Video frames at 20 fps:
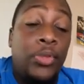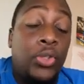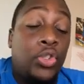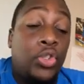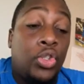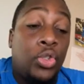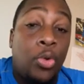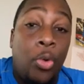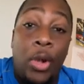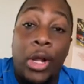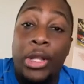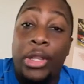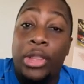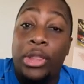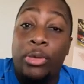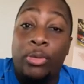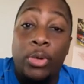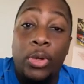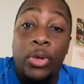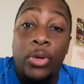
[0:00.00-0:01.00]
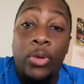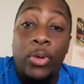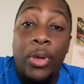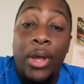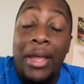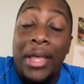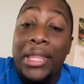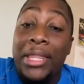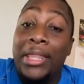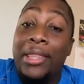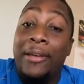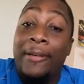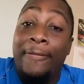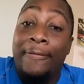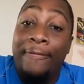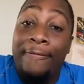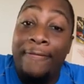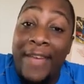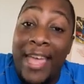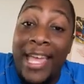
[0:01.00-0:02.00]
sort through the
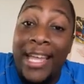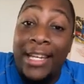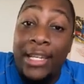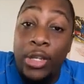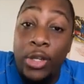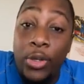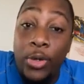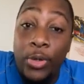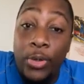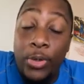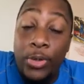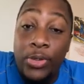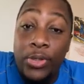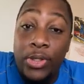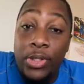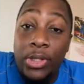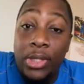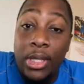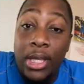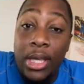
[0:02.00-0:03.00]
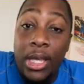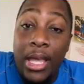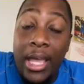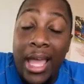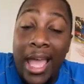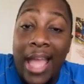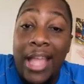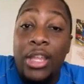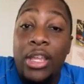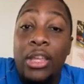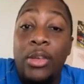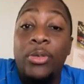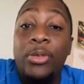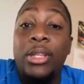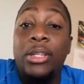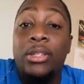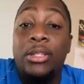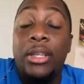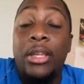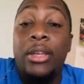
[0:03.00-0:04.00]
fake news and
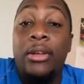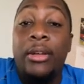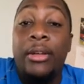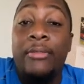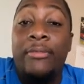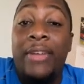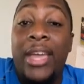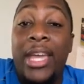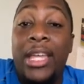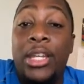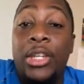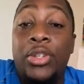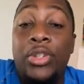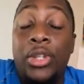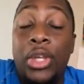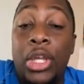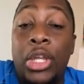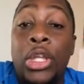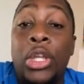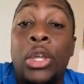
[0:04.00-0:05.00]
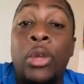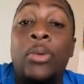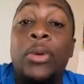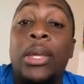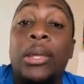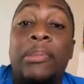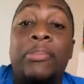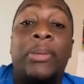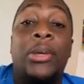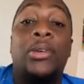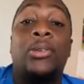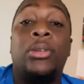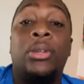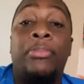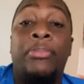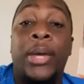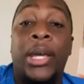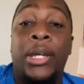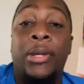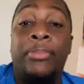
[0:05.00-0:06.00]
use it to your advantage, you can
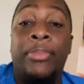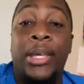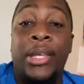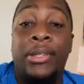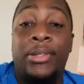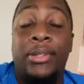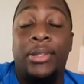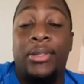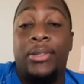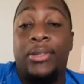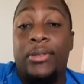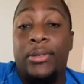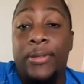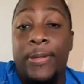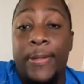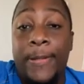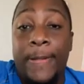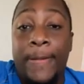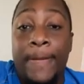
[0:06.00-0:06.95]
build a better business.